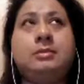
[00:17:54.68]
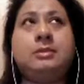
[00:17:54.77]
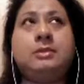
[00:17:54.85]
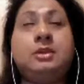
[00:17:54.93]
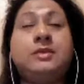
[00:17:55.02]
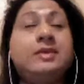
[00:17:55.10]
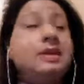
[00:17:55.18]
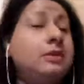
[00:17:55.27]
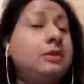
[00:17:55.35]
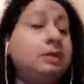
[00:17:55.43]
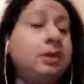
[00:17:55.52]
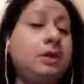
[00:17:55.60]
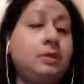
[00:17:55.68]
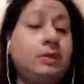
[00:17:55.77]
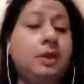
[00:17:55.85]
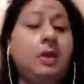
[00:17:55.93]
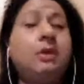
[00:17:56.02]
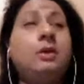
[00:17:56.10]
service history? Do
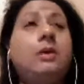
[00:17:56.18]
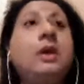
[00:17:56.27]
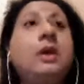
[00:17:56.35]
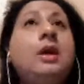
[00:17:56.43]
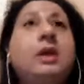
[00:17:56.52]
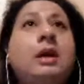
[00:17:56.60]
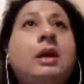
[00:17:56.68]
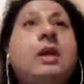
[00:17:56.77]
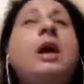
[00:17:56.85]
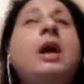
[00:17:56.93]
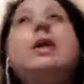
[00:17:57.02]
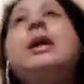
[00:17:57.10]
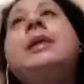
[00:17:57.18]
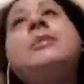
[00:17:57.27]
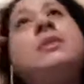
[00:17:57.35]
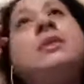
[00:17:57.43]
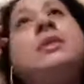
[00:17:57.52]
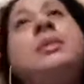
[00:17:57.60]
we know?
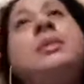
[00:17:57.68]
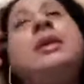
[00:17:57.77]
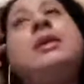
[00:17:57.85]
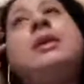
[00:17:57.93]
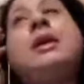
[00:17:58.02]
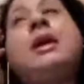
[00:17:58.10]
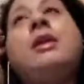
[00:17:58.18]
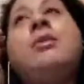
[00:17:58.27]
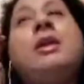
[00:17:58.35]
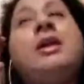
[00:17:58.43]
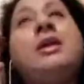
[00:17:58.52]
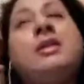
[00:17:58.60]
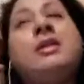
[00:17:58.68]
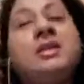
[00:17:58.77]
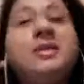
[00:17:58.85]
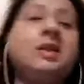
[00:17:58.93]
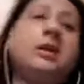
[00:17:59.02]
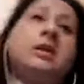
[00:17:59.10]
I'm getting at. I don't want to hear that
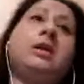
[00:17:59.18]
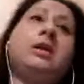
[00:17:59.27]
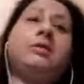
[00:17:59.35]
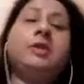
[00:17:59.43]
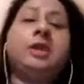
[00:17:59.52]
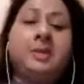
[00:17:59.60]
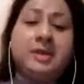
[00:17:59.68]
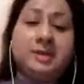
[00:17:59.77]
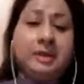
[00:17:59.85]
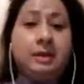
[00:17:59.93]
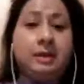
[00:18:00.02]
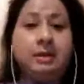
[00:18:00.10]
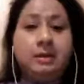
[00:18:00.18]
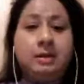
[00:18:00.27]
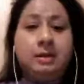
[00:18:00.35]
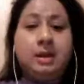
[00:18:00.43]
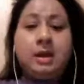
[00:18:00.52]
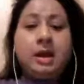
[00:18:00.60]
this was a rookie mistake.
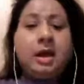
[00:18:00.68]
I